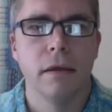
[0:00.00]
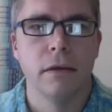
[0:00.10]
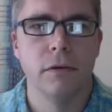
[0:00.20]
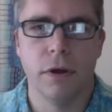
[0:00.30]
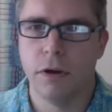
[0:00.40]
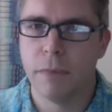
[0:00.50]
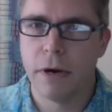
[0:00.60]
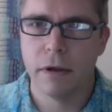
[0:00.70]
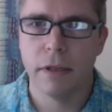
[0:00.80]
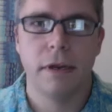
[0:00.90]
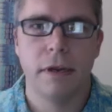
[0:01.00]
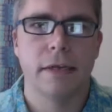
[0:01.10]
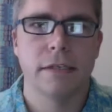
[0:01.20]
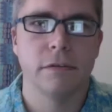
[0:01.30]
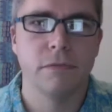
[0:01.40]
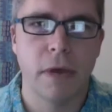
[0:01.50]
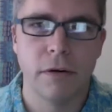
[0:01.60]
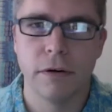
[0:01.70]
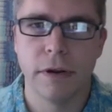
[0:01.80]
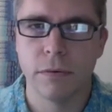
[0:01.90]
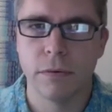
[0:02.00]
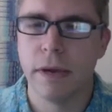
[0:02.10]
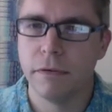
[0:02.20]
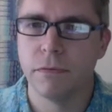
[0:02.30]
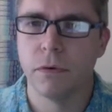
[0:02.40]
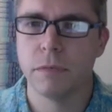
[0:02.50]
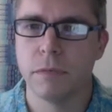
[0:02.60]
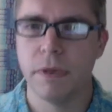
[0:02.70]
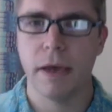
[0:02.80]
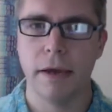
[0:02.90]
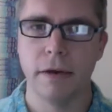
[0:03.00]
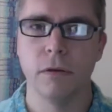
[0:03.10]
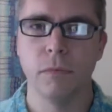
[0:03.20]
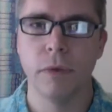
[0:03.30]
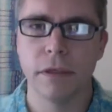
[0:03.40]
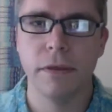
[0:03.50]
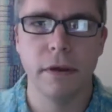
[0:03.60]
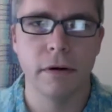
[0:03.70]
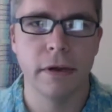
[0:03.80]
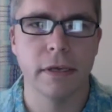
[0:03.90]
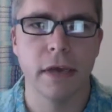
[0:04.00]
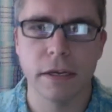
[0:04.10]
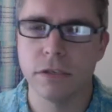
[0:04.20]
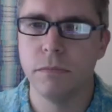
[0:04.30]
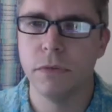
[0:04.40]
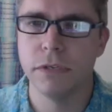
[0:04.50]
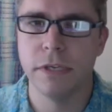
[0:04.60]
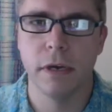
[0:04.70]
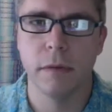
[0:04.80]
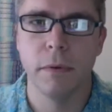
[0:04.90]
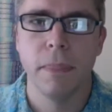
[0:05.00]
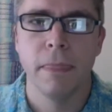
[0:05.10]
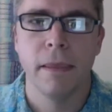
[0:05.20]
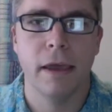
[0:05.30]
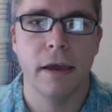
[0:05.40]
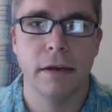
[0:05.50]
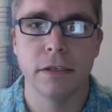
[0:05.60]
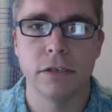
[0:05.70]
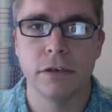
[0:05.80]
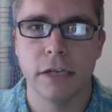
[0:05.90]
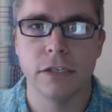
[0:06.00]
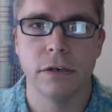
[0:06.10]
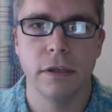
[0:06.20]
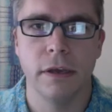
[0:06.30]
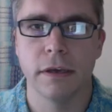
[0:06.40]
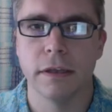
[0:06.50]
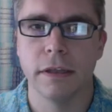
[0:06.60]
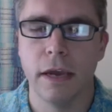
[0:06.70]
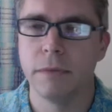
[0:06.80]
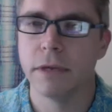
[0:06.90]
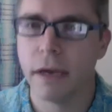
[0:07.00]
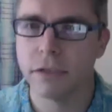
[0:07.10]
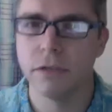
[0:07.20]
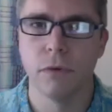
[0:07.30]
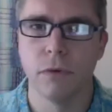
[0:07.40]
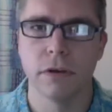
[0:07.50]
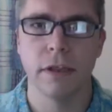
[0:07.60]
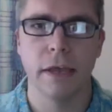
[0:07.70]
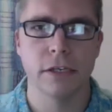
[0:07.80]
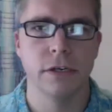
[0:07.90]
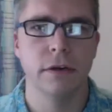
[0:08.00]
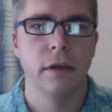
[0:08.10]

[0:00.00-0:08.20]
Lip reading: You all know Marilynn as the founder and creative force behind the Wick Theater and Costume Museum and internationally acclaimed Costume World collection.